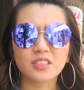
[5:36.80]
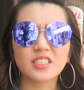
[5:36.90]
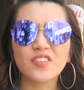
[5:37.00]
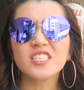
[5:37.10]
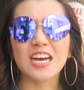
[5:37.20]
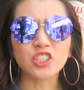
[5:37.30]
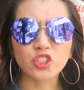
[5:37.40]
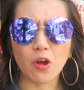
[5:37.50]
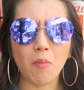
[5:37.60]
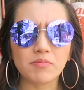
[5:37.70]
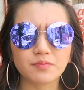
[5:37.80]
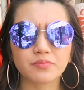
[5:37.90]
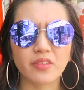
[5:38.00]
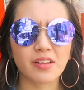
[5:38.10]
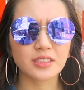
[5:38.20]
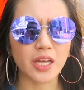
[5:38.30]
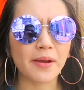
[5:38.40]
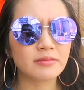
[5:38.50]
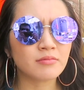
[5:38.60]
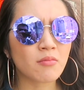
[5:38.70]
a different texture. Yeah, it's
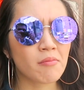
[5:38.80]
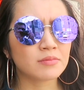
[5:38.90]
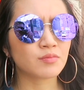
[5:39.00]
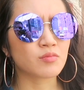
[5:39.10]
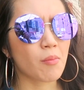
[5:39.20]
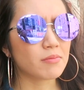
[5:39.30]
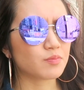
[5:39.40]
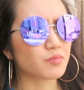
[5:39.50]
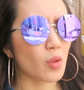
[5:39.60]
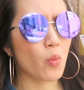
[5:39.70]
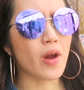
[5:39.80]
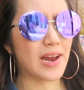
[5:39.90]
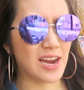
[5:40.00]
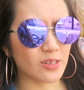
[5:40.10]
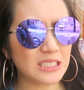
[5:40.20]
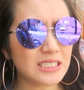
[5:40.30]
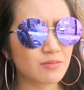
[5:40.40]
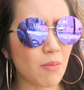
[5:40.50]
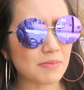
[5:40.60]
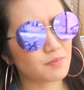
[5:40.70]
okay. Like more airy.
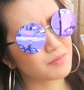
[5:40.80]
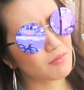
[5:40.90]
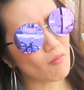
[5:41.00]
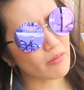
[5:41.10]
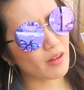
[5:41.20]
Mm -hmm.